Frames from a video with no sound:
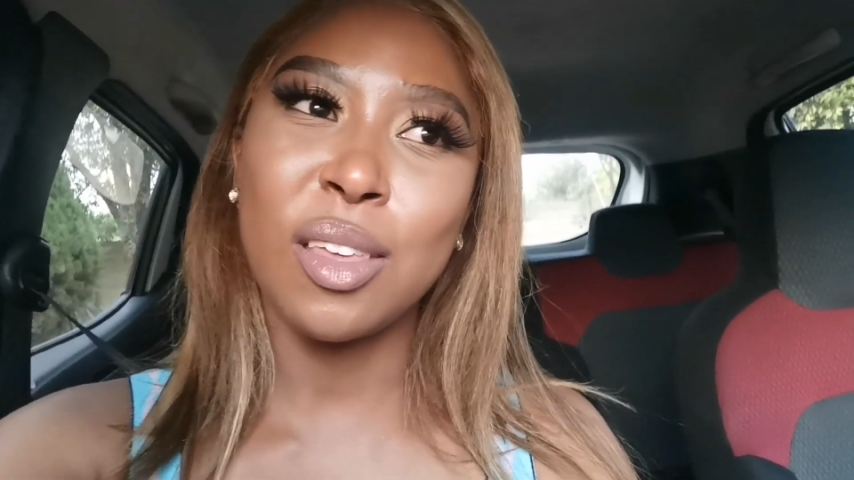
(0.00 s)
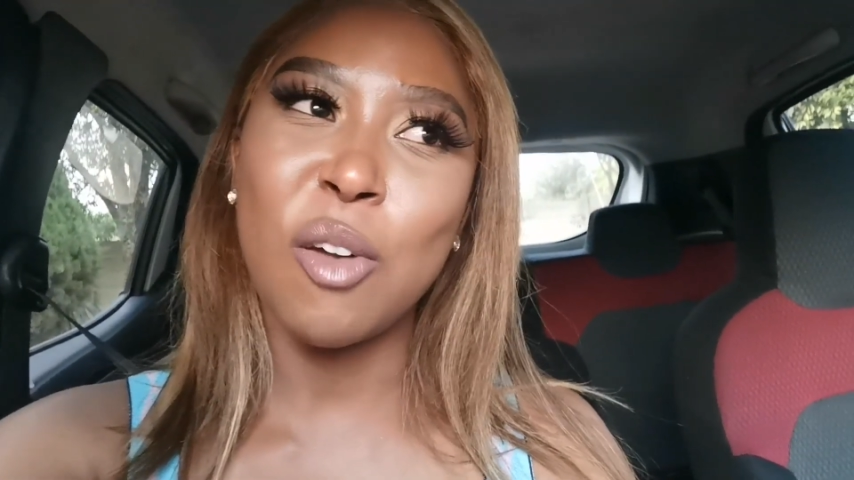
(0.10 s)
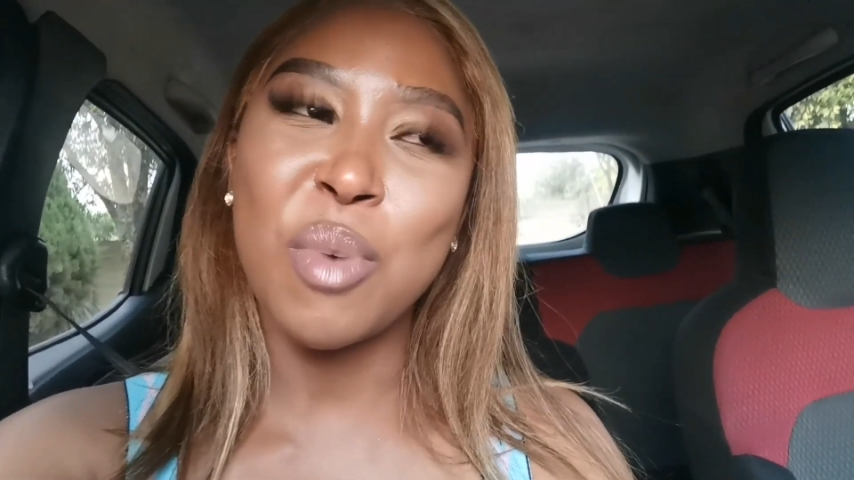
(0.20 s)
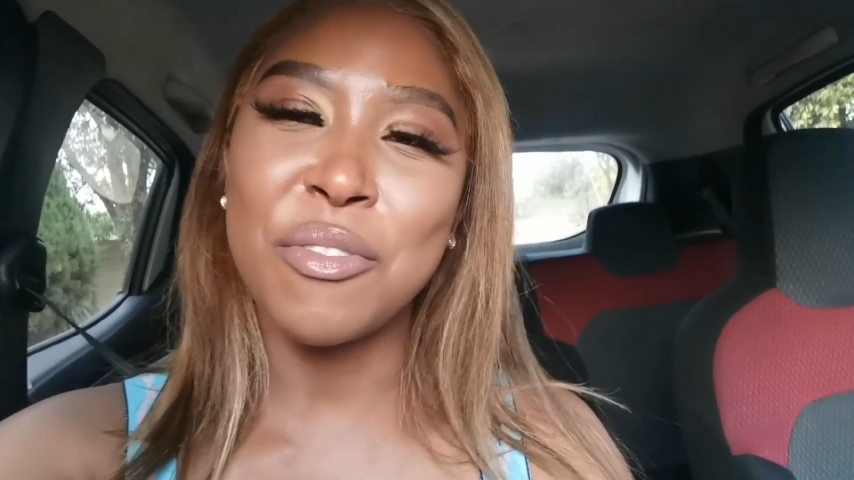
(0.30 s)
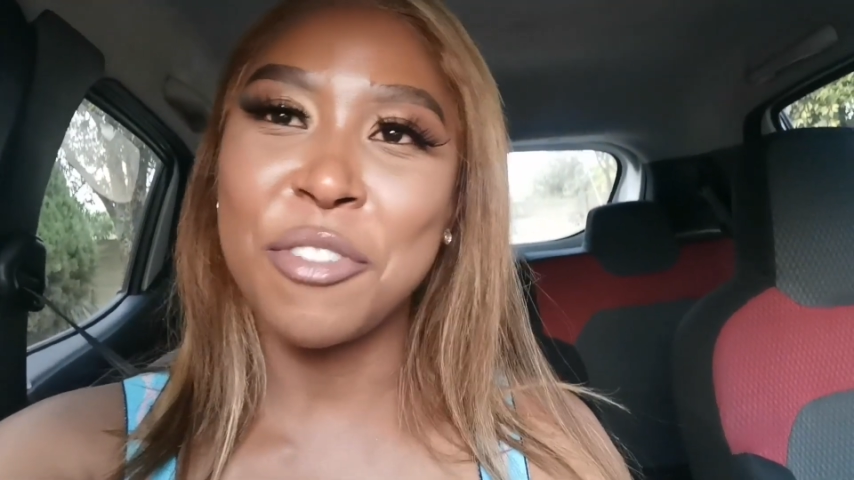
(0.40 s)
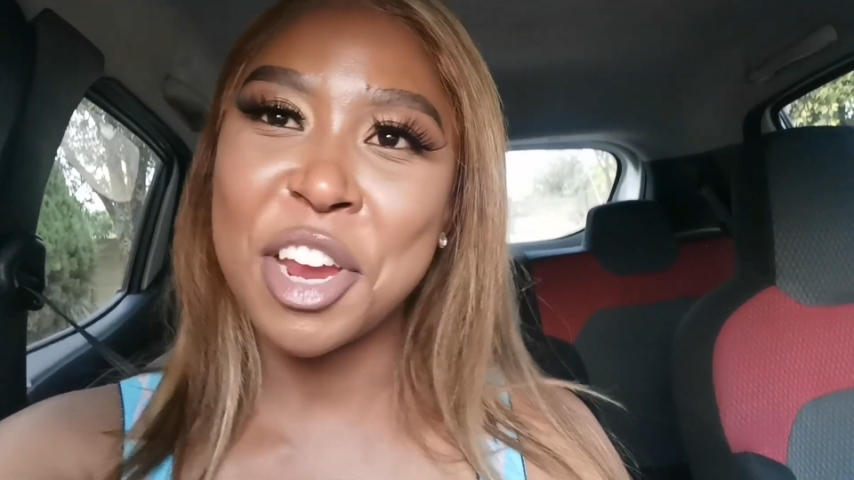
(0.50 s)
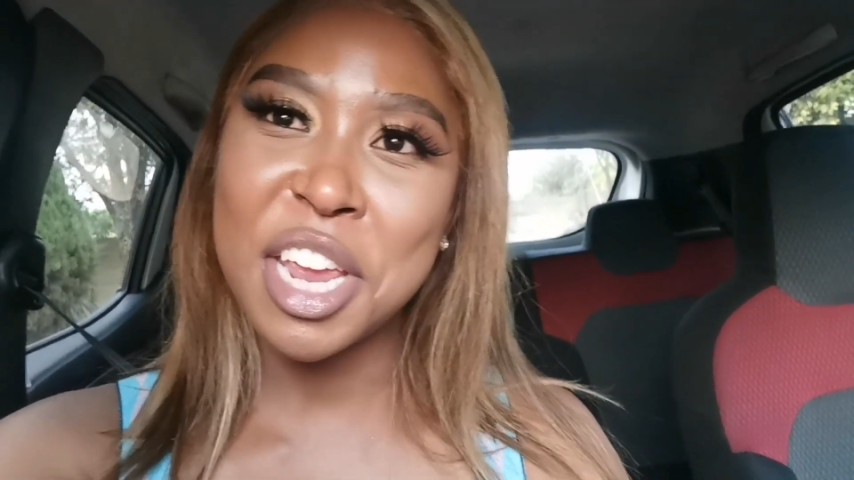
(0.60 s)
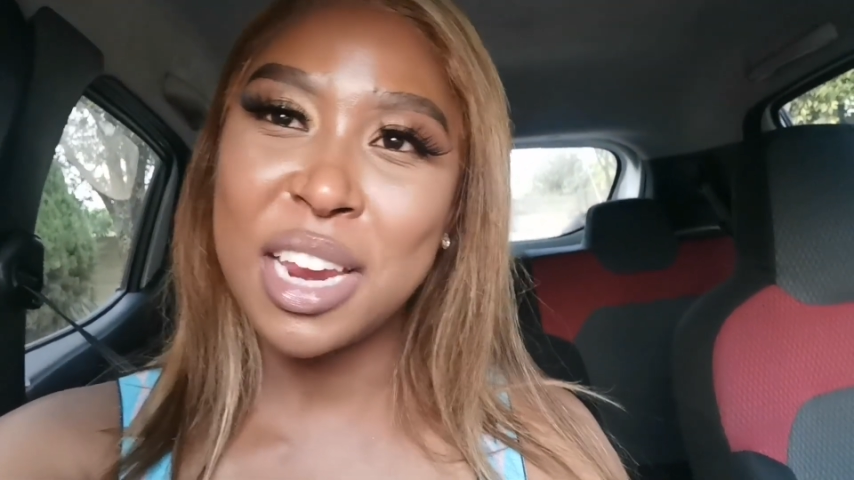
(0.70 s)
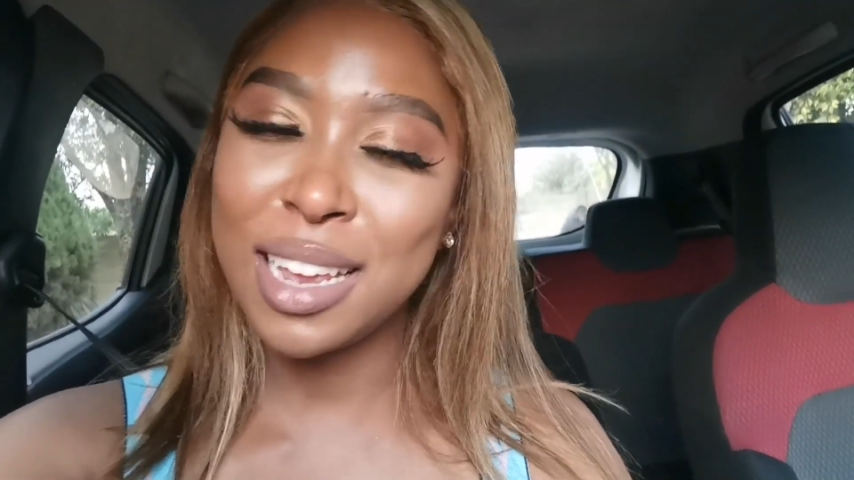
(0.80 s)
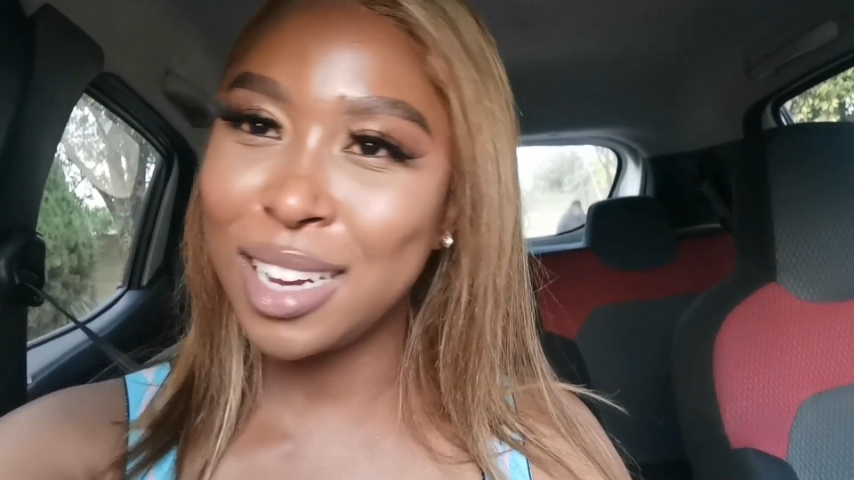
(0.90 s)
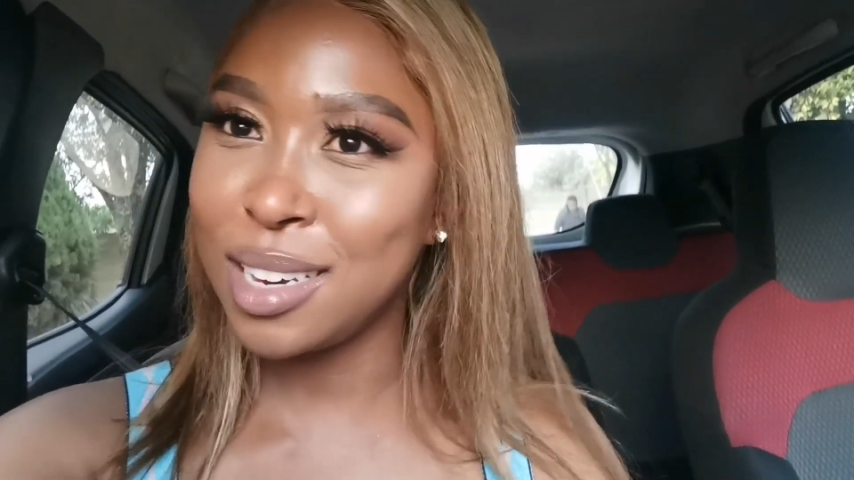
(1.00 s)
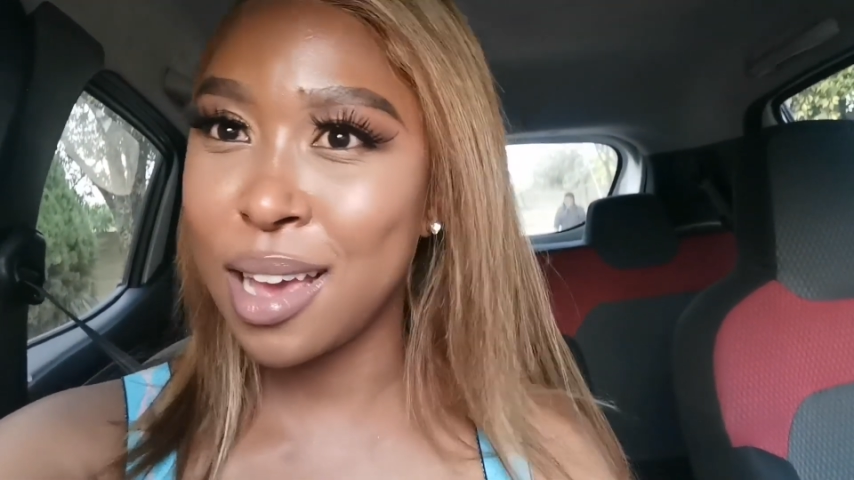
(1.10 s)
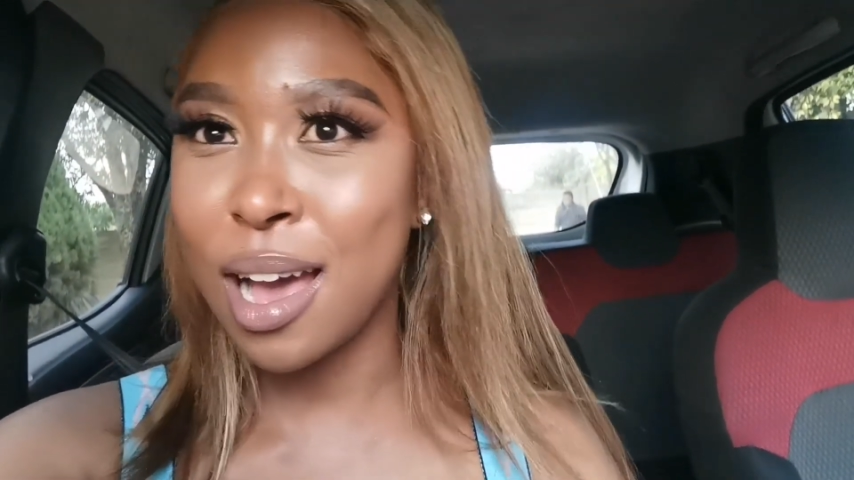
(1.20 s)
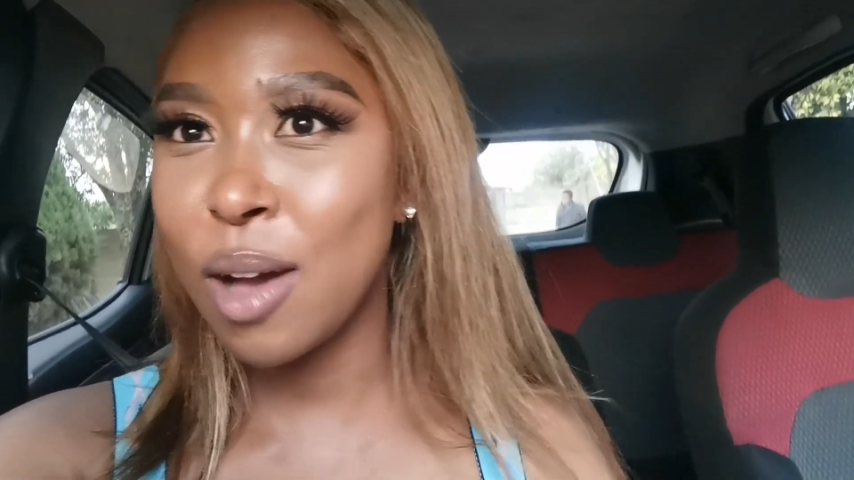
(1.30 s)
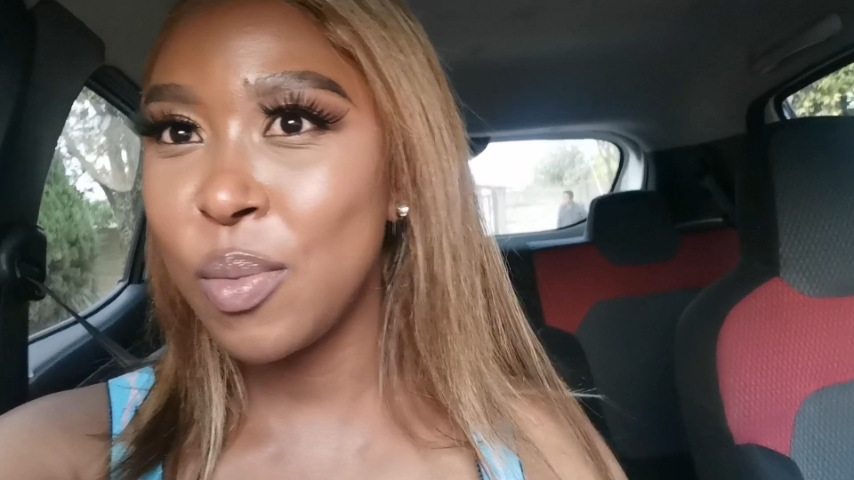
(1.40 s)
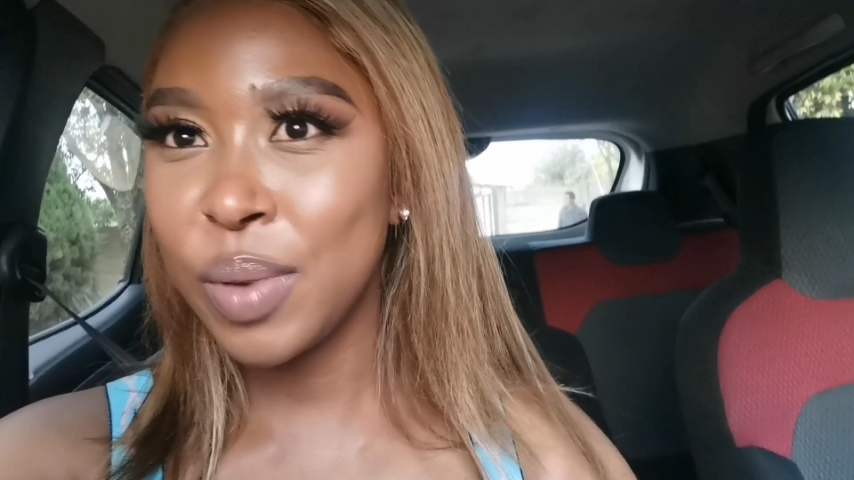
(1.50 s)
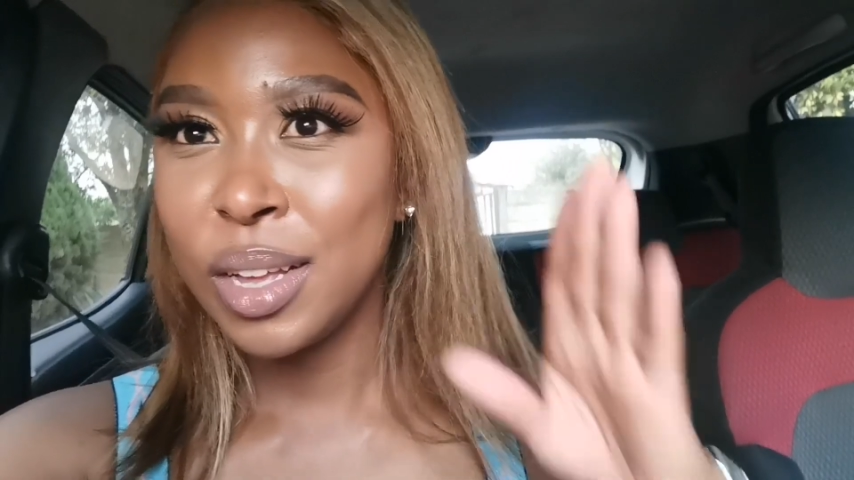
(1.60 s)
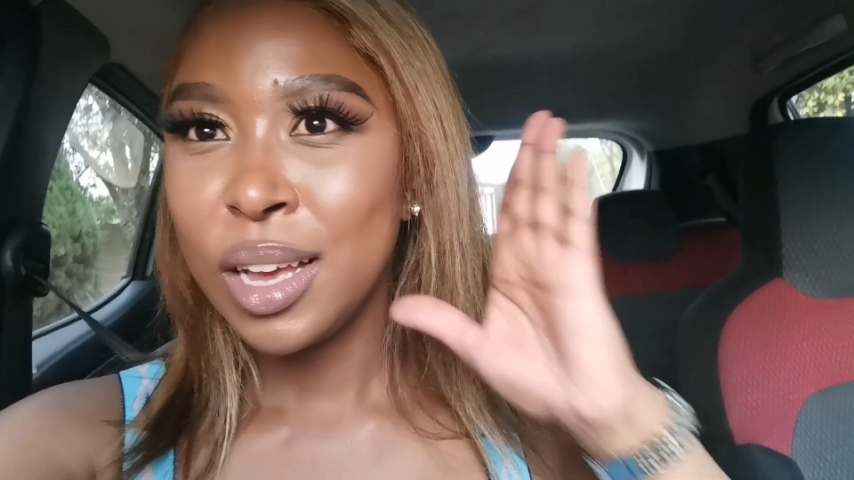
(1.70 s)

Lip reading: my friend, catching up.